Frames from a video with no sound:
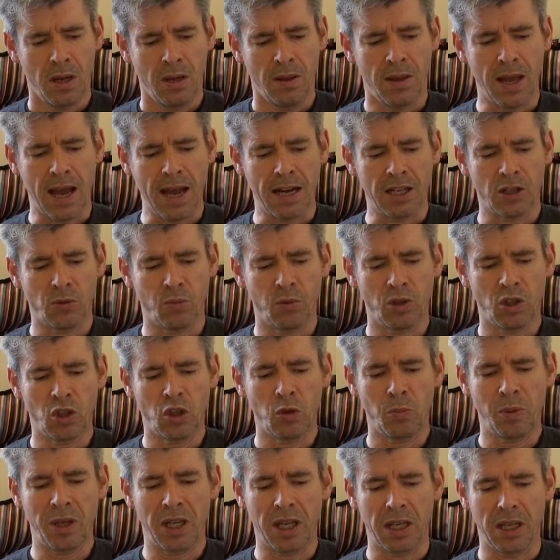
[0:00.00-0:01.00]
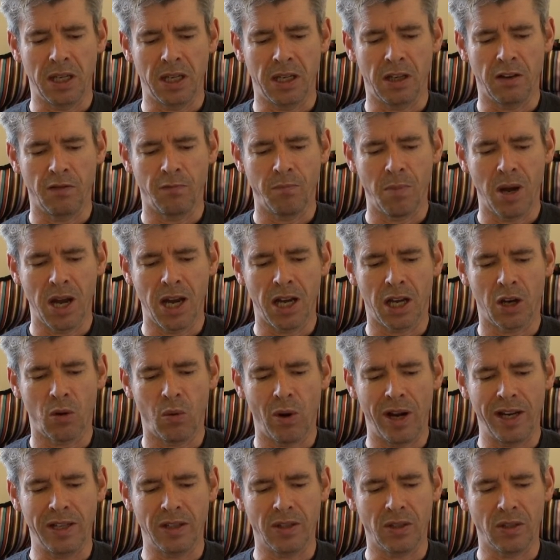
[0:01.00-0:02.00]
That was the beginning of my
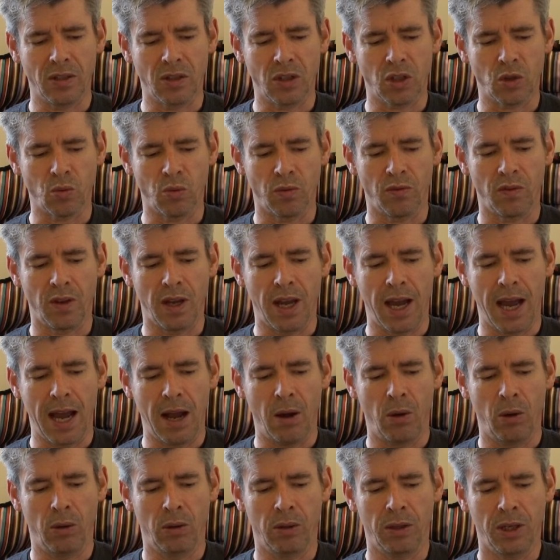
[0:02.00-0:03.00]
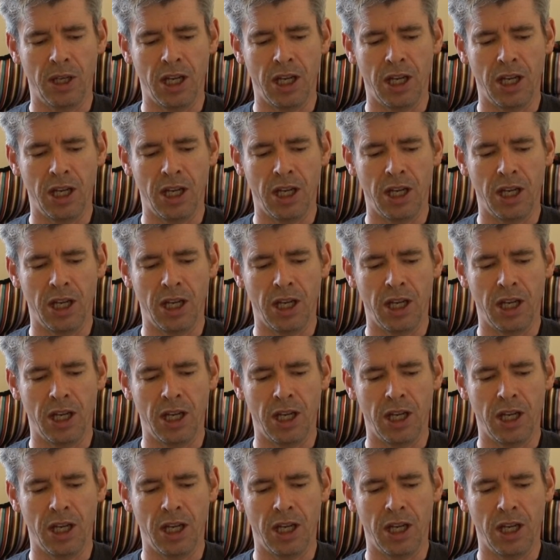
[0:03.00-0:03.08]
acquaintance with the owl.